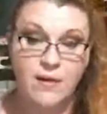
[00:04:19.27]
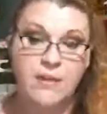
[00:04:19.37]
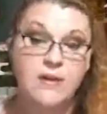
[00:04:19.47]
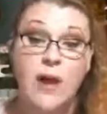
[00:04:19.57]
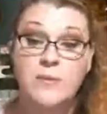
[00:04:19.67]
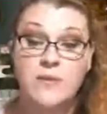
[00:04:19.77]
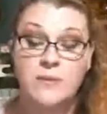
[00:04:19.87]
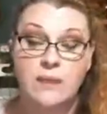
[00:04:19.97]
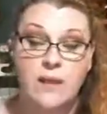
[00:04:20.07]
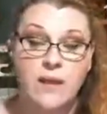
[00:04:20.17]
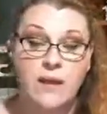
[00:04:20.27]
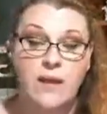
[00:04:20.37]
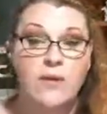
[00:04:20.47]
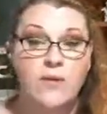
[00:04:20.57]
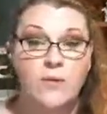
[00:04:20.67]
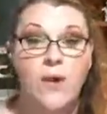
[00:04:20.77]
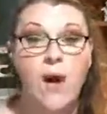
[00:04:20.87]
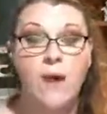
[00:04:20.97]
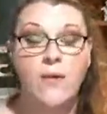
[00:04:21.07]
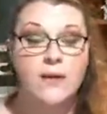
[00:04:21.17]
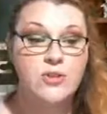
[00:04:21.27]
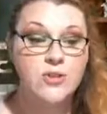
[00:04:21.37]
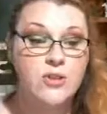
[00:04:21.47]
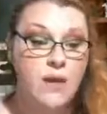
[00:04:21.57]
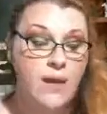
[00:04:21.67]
Gregor helped him get through college